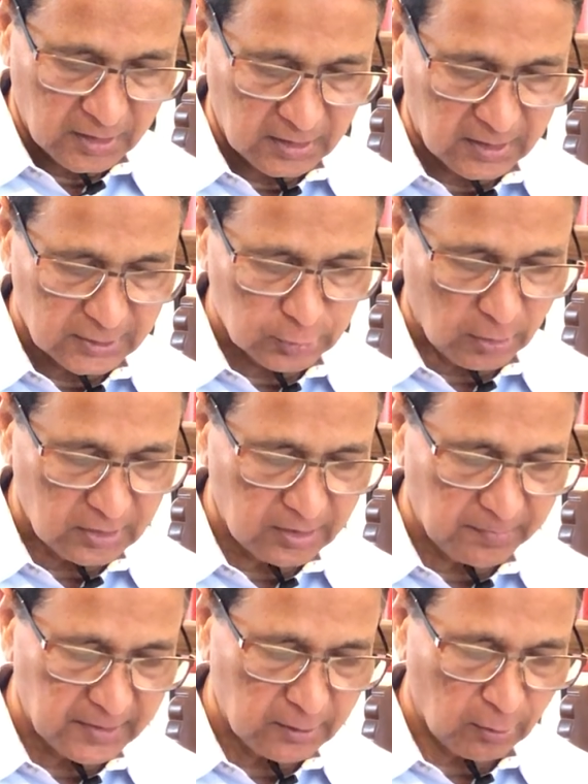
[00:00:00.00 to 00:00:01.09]
It does not
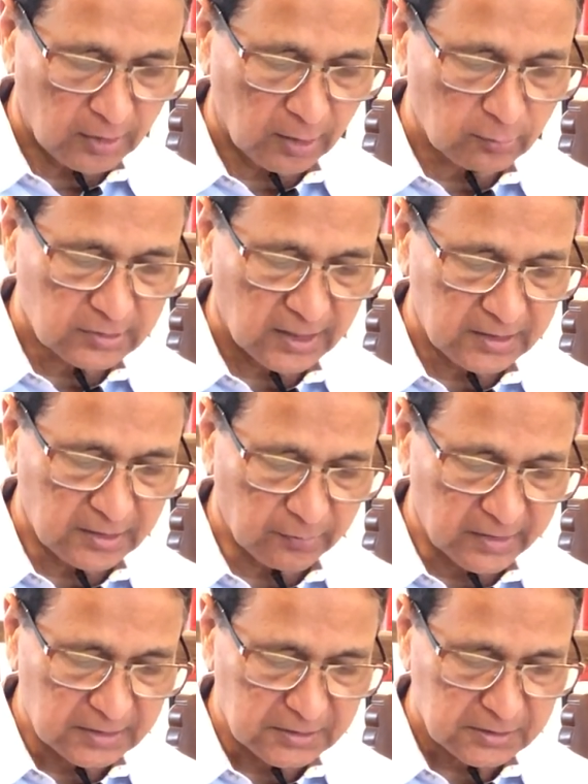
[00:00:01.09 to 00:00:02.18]
depend on outside
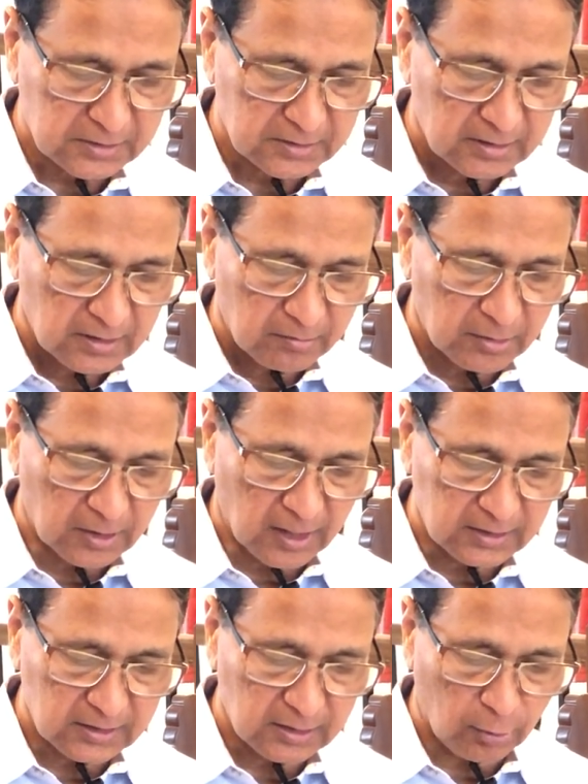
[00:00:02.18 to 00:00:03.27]
events, but
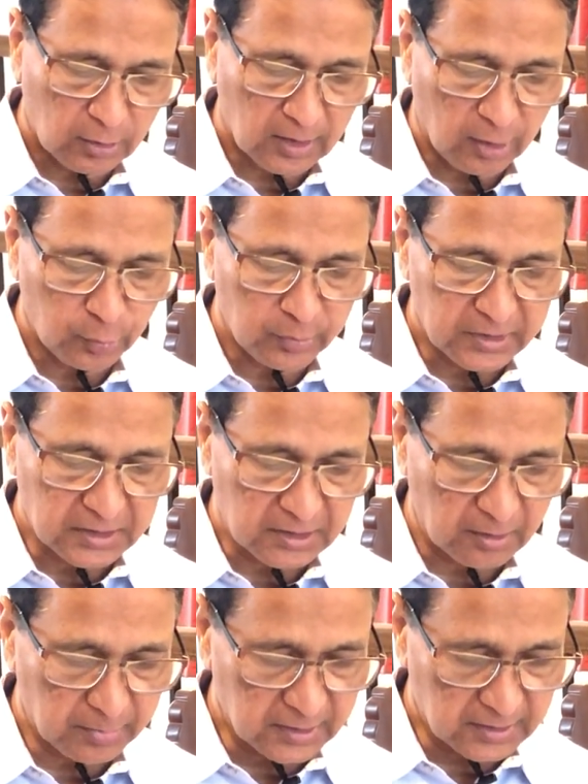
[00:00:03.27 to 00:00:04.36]
rather on how we
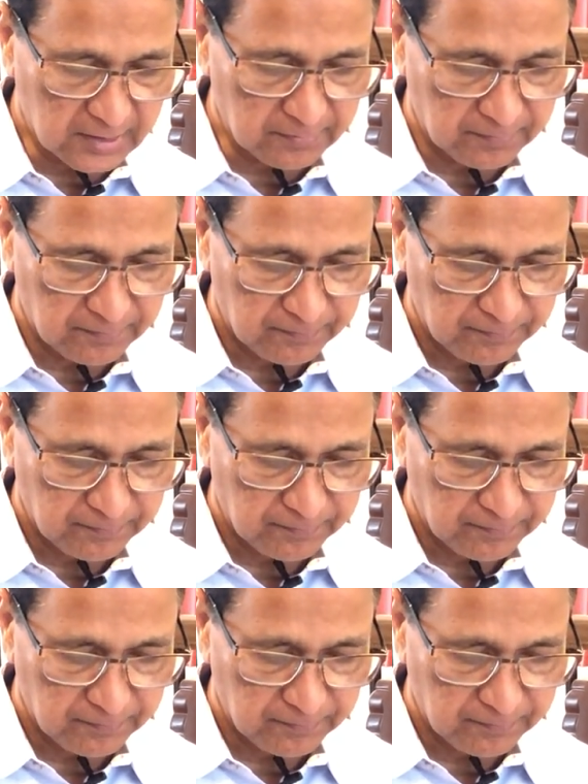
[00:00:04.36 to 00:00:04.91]
interpret them.